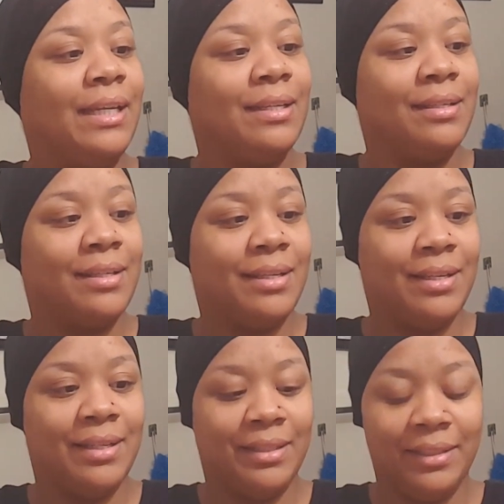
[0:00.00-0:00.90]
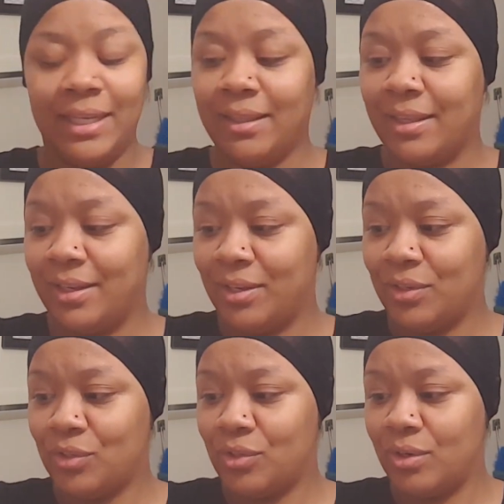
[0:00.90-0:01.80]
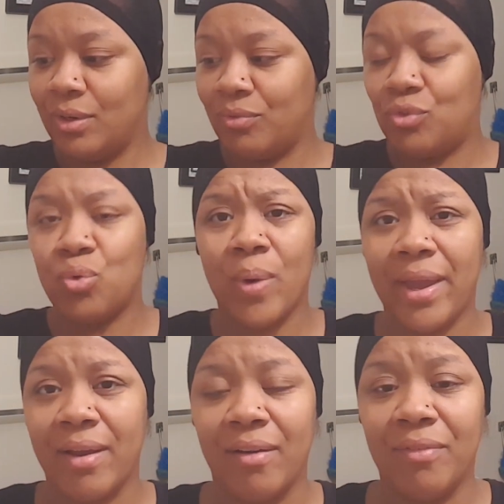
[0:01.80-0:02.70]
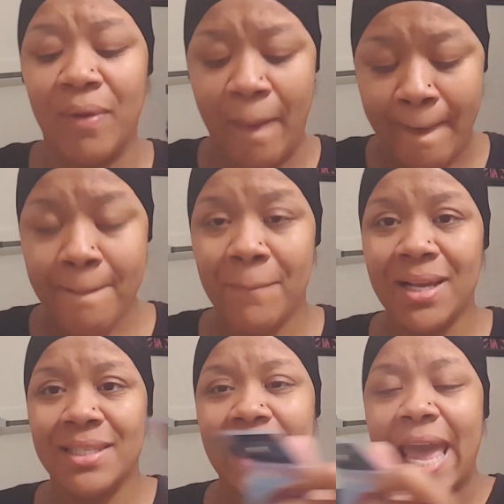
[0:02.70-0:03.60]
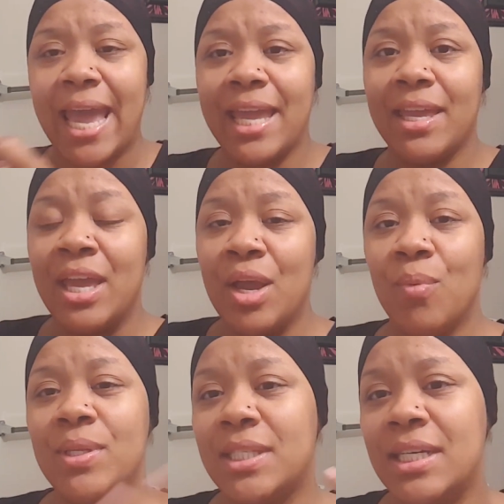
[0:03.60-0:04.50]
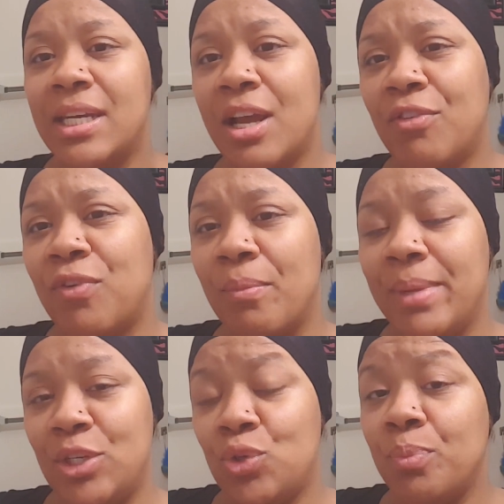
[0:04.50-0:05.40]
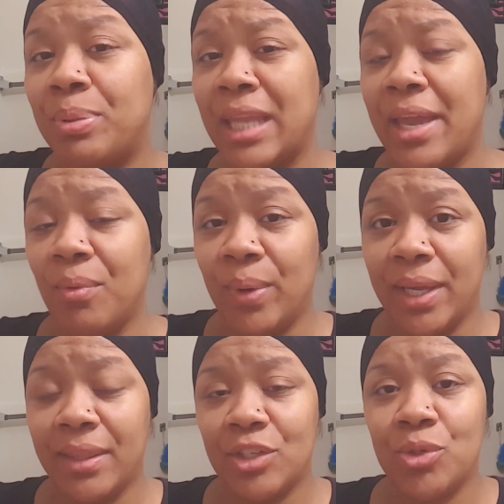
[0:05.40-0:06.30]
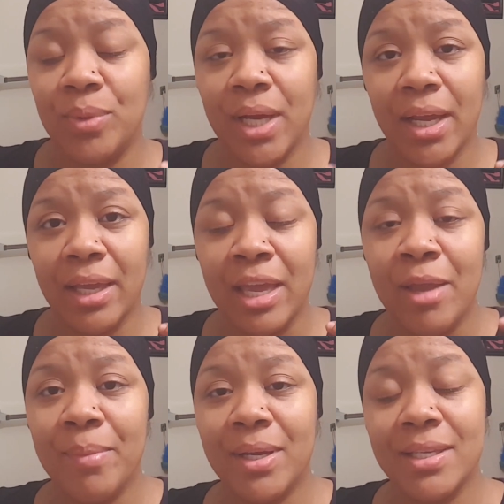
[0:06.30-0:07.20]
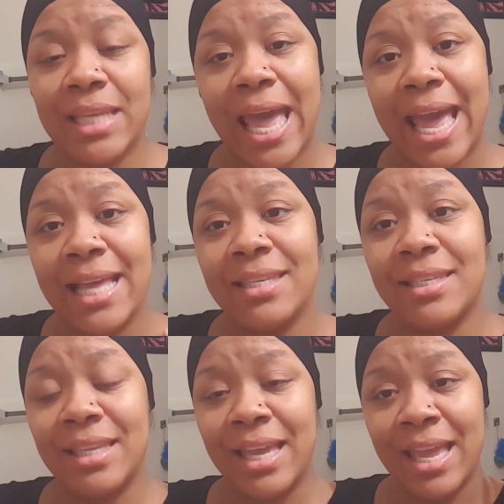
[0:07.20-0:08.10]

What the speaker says: in a length of 12 because the 8 wasn't enough for me to play with, to cut, because as